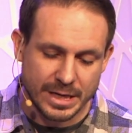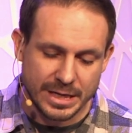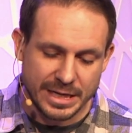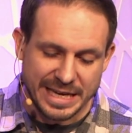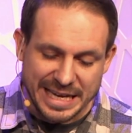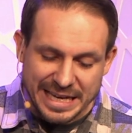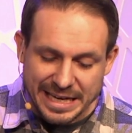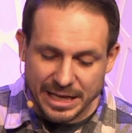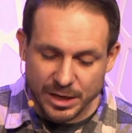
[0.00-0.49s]

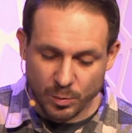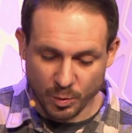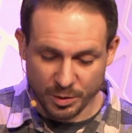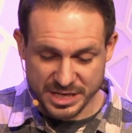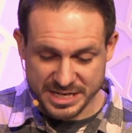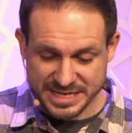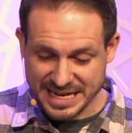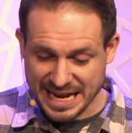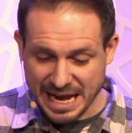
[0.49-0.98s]
In it were
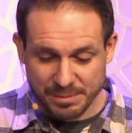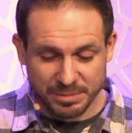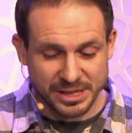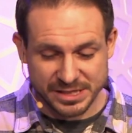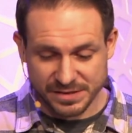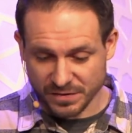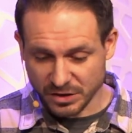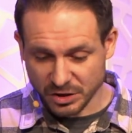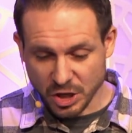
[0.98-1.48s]
the
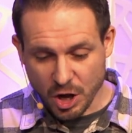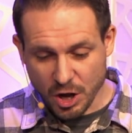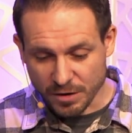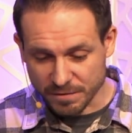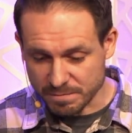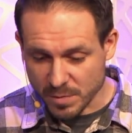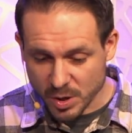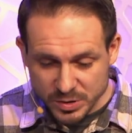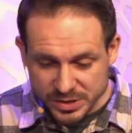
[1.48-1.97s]
tablets of the law
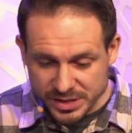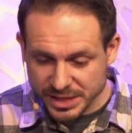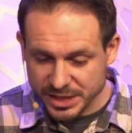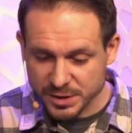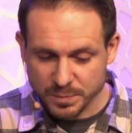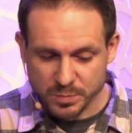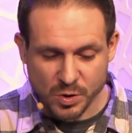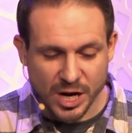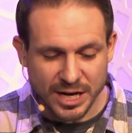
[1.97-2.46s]
of
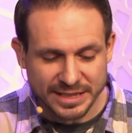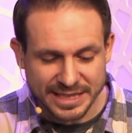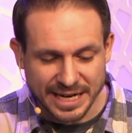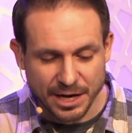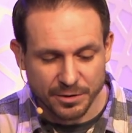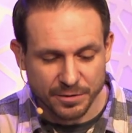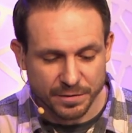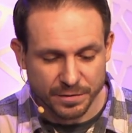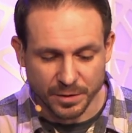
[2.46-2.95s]
Moses brought
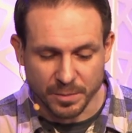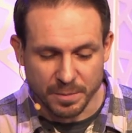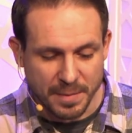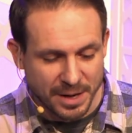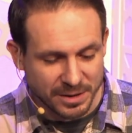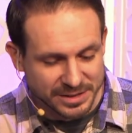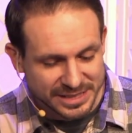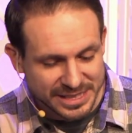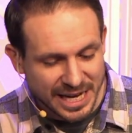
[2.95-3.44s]
down from
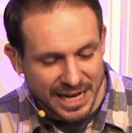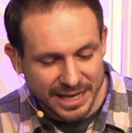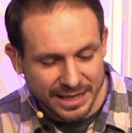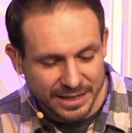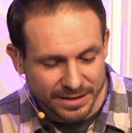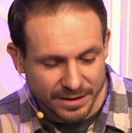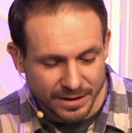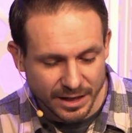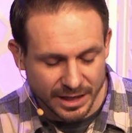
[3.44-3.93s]
Mount
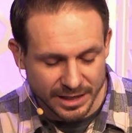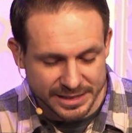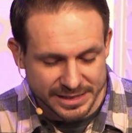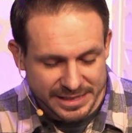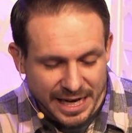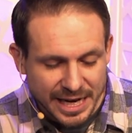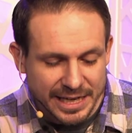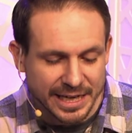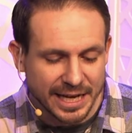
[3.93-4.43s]

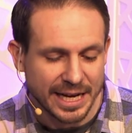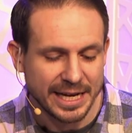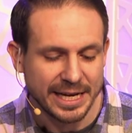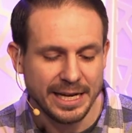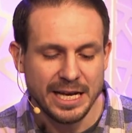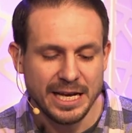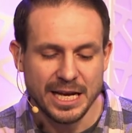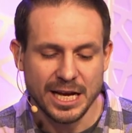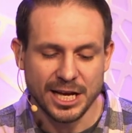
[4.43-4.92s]
Sinai,
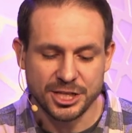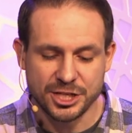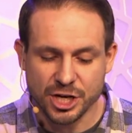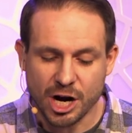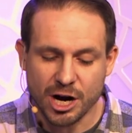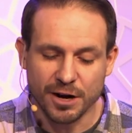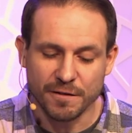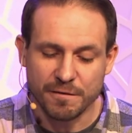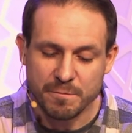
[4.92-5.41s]
a
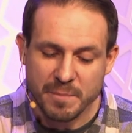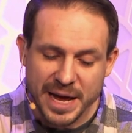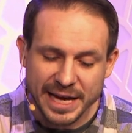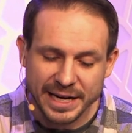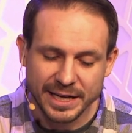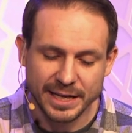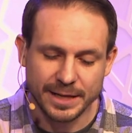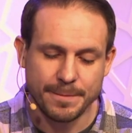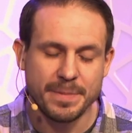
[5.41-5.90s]
jar of
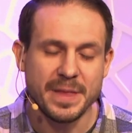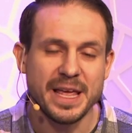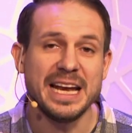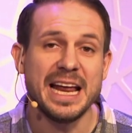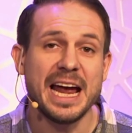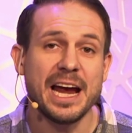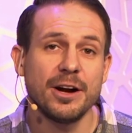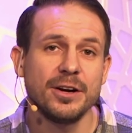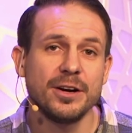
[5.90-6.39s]
manna,
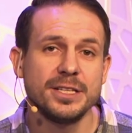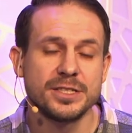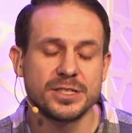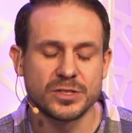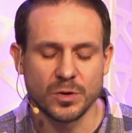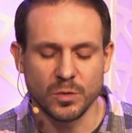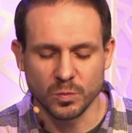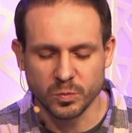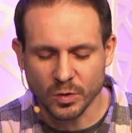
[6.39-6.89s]
and
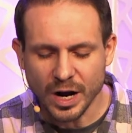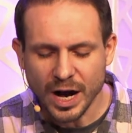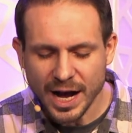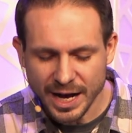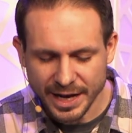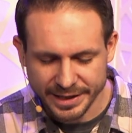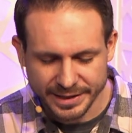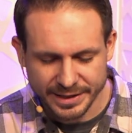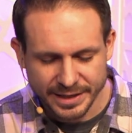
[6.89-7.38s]
Aaron's
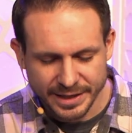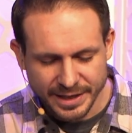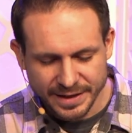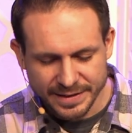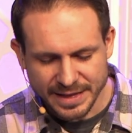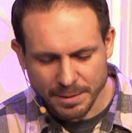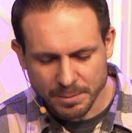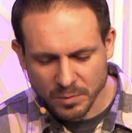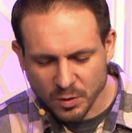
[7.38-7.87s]
rod
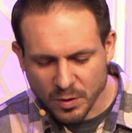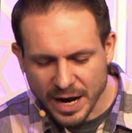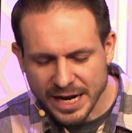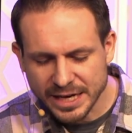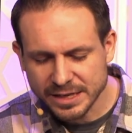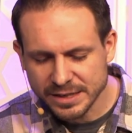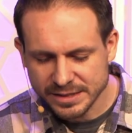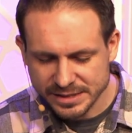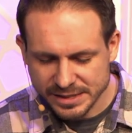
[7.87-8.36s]
that
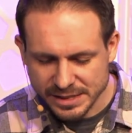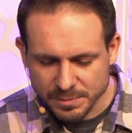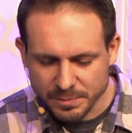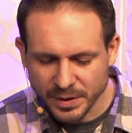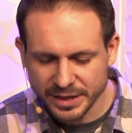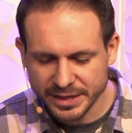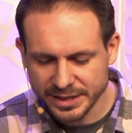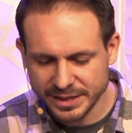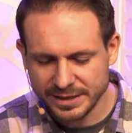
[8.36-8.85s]
miraculously
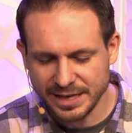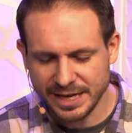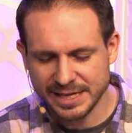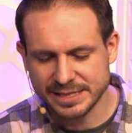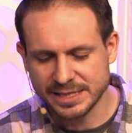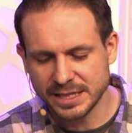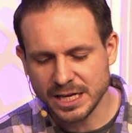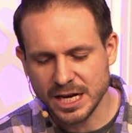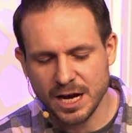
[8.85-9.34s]
budded
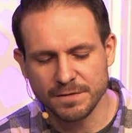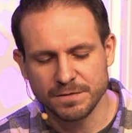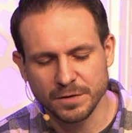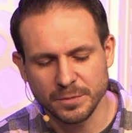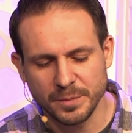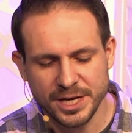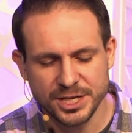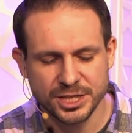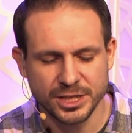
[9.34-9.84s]
as the
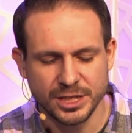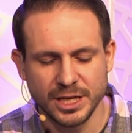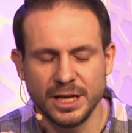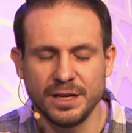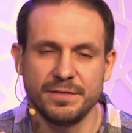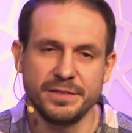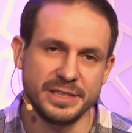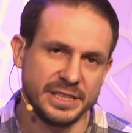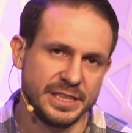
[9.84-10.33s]
confirmation
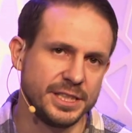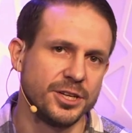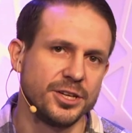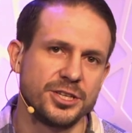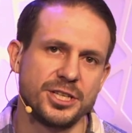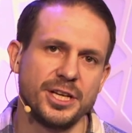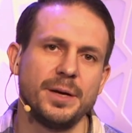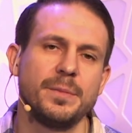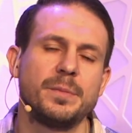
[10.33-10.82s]
of his
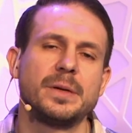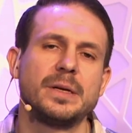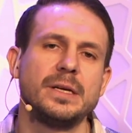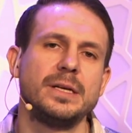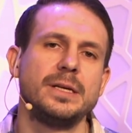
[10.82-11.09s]
leadership,